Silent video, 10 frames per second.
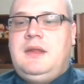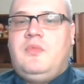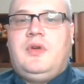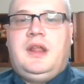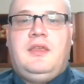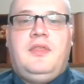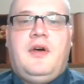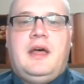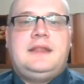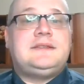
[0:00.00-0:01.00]
morning
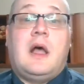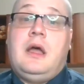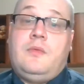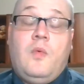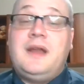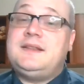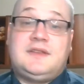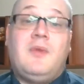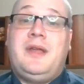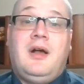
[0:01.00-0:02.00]
thoughts on what is
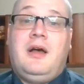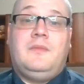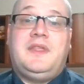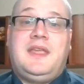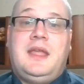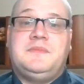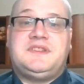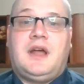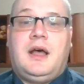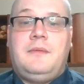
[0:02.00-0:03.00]
going on with
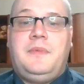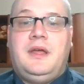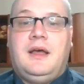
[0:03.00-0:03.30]
GameStop.